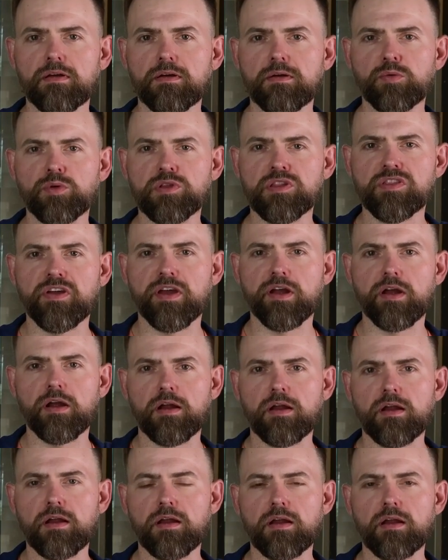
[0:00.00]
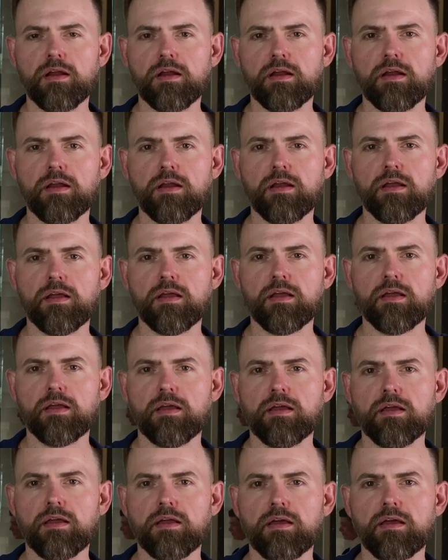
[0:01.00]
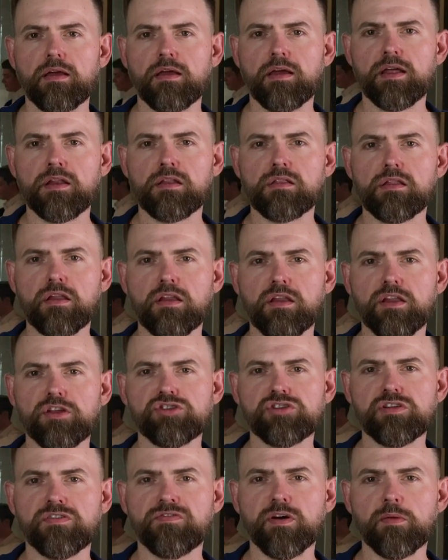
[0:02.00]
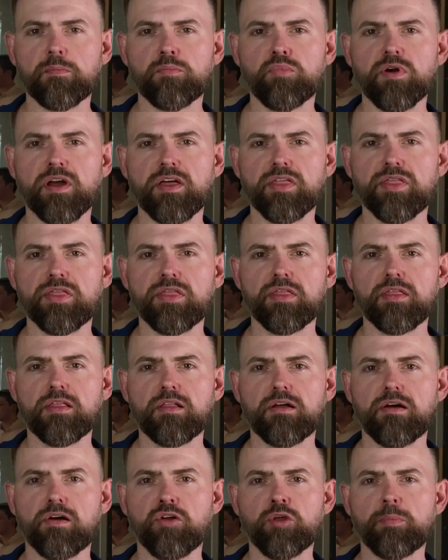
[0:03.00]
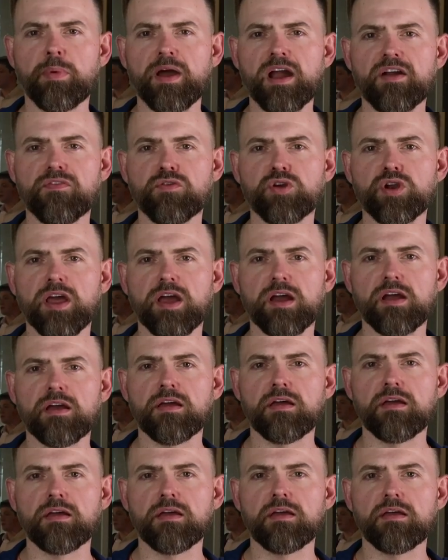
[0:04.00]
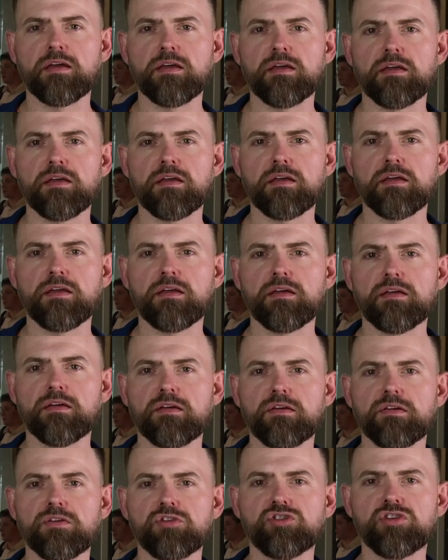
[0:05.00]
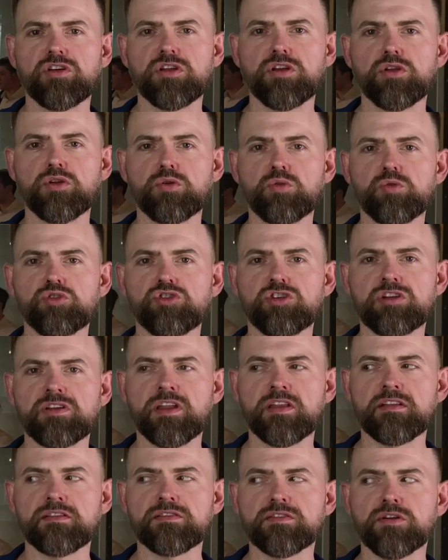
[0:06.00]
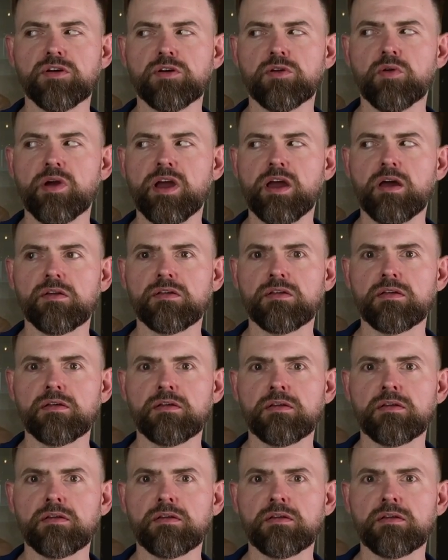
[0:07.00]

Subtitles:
was there. And suddenly she felt breath on the back of her neck. She knew she needed to turn around,